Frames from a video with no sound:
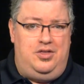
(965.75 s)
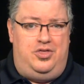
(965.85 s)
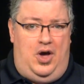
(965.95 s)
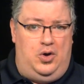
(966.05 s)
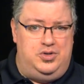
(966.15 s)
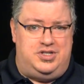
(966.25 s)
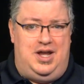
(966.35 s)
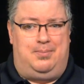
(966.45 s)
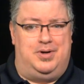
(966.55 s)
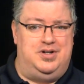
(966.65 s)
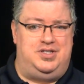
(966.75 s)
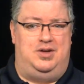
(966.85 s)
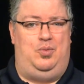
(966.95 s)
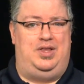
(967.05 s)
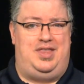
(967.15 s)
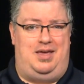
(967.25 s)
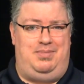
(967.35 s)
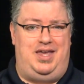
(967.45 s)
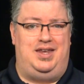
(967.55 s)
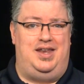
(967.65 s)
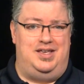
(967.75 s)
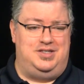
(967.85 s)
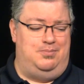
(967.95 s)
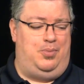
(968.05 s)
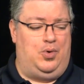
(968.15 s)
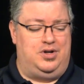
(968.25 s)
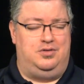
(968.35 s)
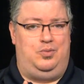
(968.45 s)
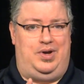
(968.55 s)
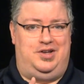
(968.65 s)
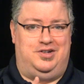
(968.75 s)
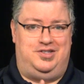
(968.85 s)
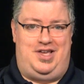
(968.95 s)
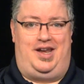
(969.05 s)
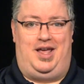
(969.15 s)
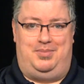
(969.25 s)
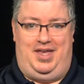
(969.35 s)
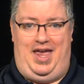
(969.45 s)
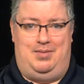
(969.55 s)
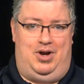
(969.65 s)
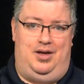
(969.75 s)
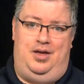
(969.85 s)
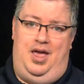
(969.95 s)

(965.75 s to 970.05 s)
those numbers and what they mean is important when you're setting up the camera